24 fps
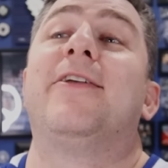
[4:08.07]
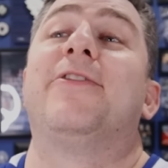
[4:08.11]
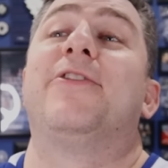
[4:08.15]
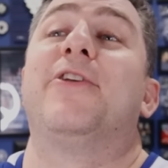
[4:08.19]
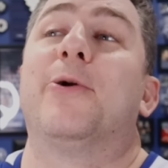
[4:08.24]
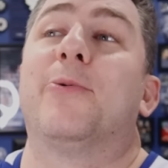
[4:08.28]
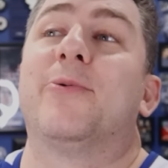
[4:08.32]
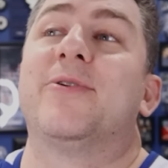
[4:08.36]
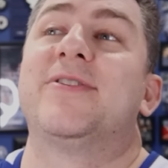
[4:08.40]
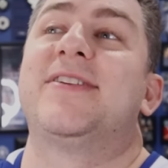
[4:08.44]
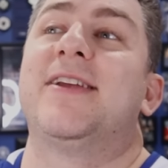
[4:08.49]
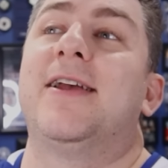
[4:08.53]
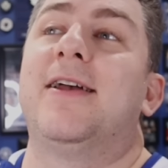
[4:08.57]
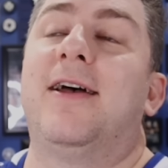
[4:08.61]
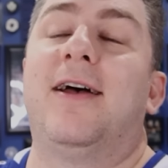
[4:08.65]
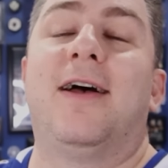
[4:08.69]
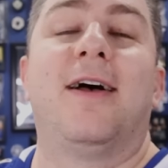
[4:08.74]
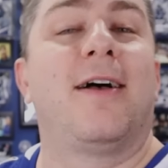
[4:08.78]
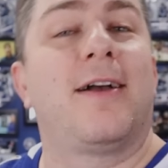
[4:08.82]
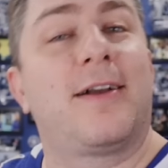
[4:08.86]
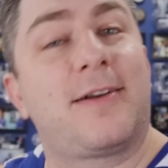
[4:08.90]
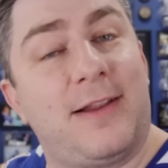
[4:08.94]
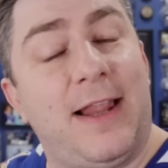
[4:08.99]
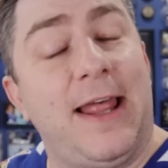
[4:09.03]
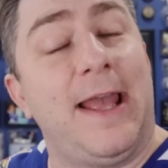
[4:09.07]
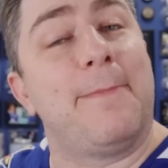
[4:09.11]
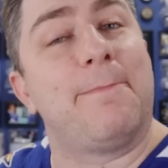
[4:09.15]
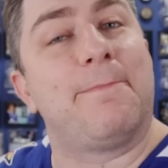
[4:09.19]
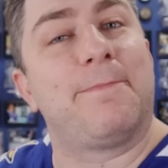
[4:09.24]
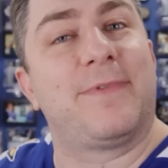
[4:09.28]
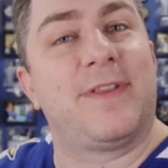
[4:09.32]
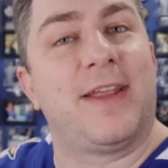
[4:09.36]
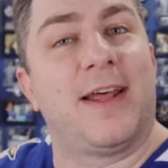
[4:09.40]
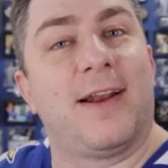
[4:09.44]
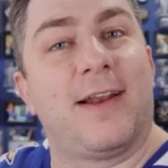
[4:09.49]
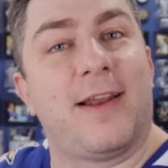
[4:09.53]
there was a, a, clip
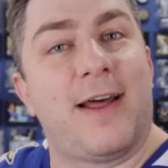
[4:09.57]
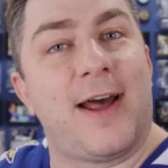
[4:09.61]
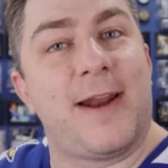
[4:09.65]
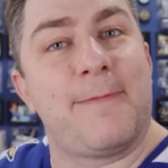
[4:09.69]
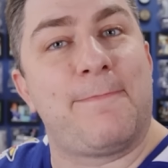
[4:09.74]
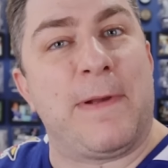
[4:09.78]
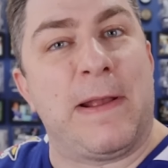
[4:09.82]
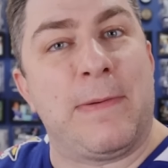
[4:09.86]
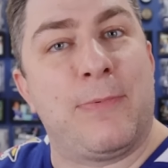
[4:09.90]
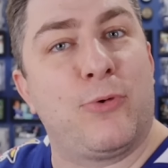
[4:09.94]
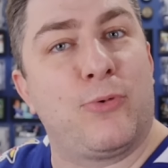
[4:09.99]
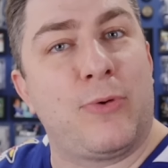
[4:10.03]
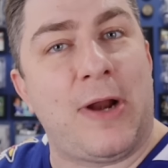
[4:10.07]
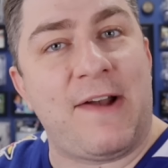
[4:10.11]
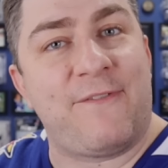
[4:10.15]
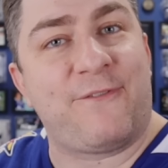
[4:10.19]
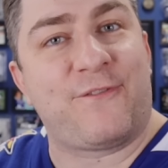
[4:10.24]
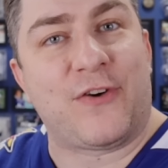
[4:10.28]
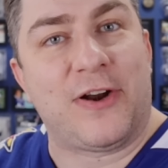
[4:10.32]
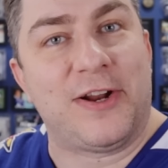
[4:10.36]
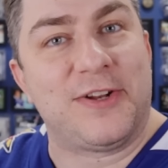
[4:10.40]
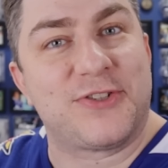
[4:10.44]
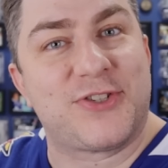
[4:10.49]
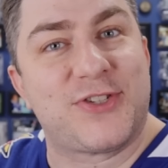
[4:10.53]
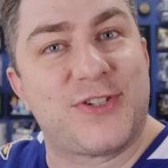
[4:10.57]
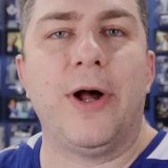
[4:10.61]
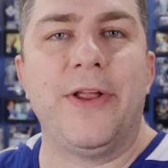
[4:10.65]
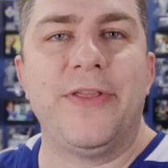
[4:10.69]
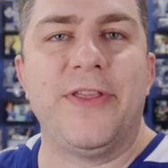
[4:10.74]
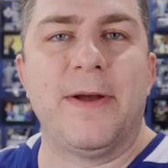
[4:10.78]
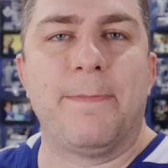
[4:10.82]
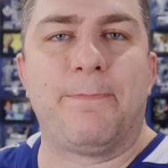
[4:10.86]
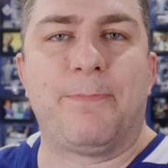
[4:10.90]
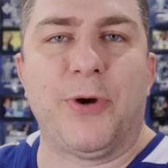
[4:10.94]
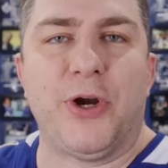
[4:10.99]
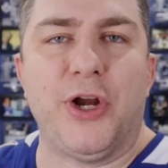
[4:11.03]
that a lot of people referenced, one
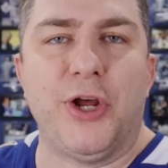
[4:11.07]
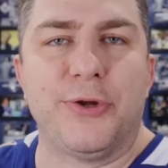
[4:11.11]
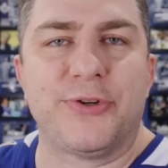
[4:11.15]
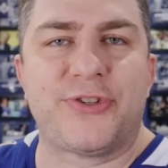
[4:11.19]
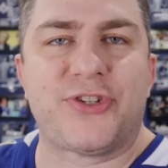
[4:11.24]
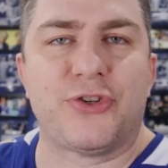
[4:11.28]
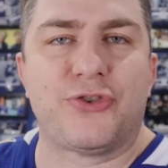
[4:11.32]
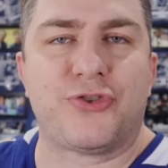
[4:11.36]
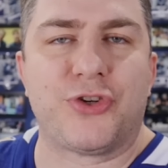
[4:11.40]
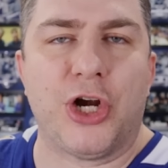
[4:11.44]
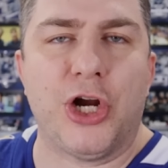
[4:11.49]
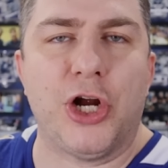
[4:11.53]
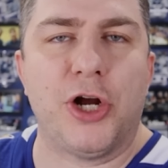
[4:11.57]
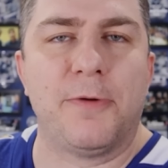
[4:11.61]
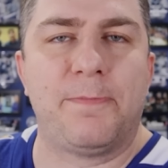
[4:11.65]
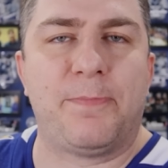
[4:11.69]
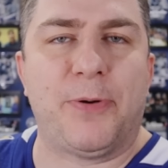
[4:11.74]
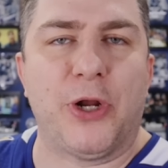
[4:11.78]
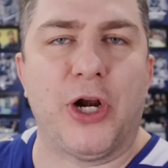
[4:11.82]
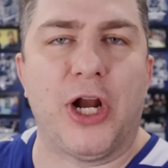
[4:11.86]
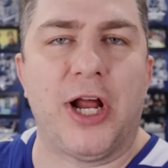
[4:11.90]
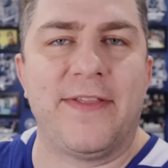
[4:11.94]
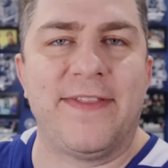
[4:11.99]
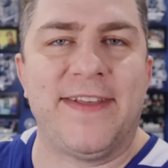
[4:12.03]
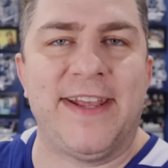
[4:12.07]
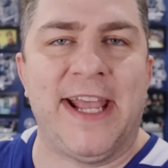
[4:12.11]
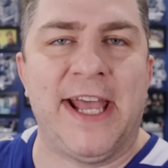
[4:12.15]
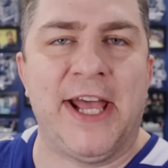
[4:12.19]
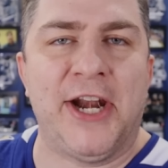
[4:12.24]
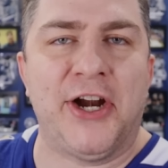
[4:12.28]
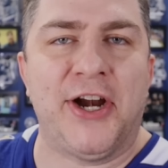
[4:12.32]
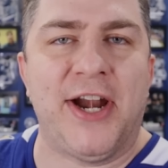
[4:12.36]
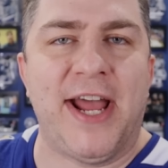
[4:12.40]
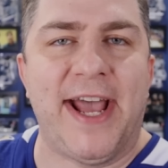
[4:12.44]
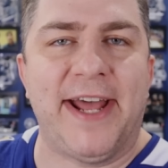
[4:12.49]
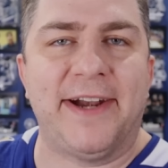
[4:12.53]
that producer Drew put on the
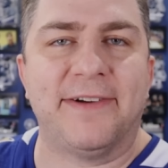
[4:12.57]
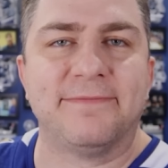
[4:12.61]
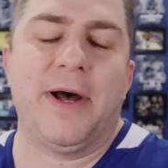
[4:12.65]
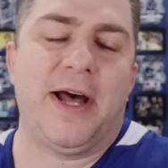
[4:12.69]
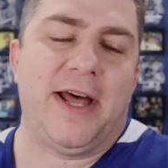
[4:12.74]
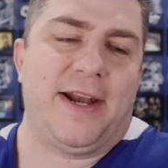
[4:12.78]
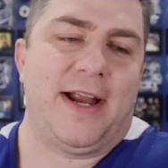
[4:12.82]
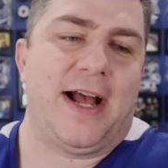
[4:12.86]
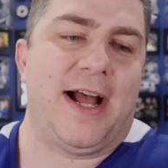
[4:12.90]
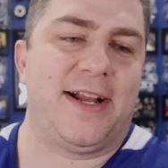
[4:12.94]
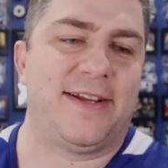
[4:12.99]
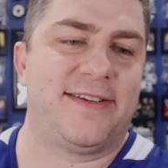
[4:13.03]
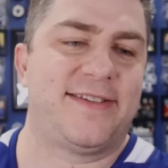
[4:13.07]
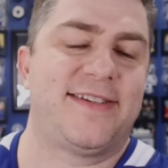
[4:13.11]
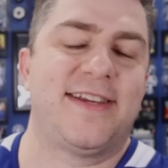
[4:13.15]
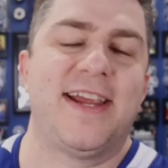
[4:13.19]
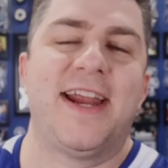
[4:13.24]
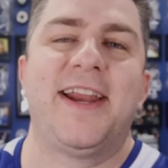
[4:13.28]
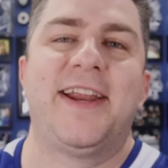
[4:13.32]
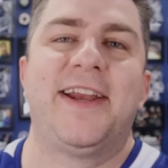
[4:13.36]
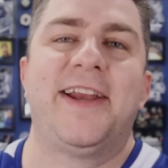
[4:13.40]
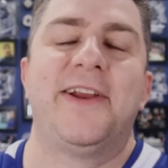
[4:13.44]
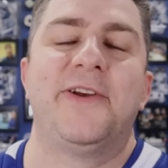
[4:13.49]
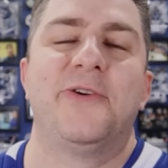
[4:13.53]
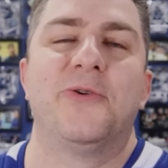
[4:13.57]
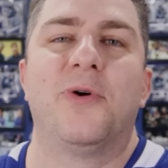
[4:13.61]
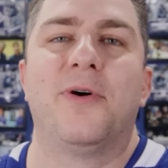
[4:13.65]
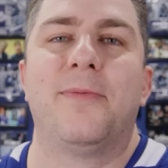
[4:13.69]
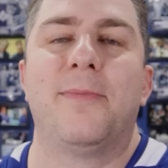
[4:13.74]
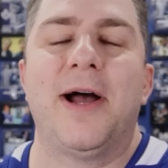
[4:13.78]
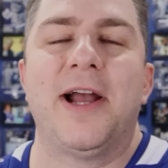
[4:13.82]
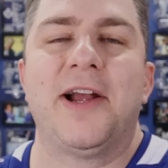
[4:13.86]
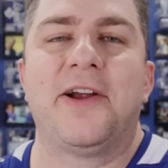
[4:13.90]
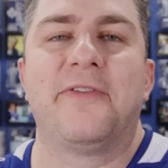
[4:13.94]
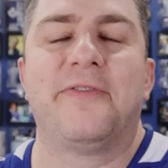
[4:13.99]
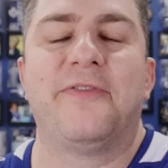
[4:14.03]
internet, but I set it into a
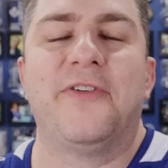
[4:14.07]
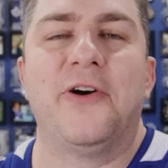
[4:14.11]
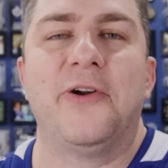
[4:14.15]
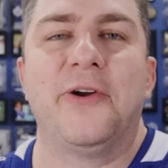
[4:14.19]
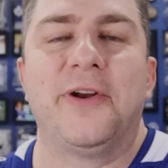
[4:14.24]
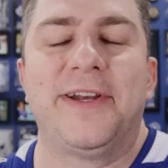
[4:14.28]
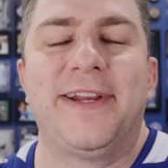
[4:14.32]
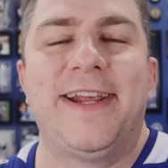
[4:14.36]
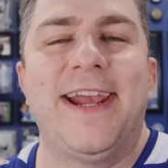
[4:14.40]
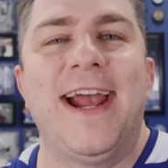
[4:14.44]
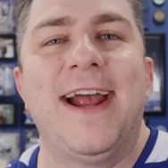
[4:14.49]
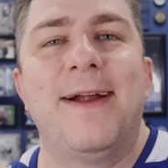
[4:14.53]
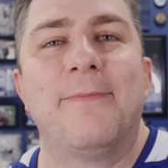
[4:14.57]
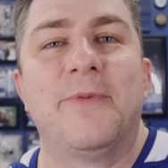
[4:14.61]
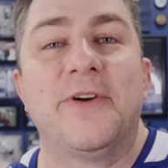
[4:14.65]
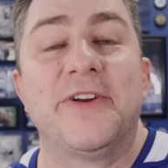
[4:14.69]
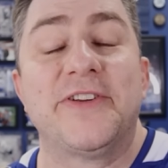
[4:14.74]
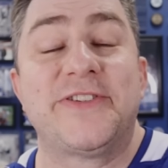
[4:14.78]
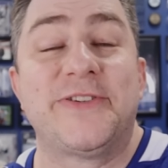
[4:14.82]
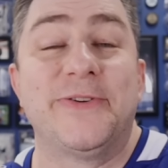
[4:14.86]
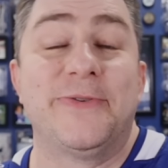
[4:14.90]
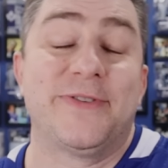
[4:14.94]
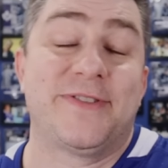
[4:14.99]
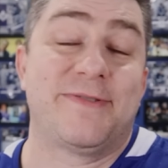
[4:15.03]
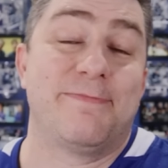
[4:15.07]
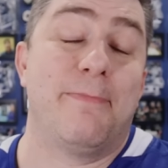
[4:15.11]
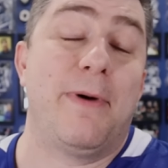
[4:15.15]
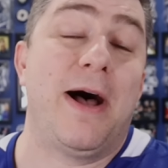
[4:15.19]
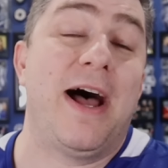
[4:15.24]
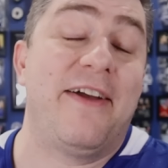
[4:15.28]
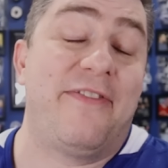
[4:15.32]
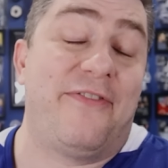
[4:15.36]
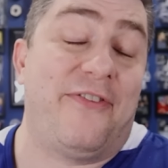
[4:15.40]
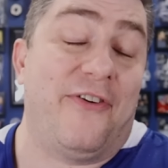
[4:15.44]
microphone and camera, so it's my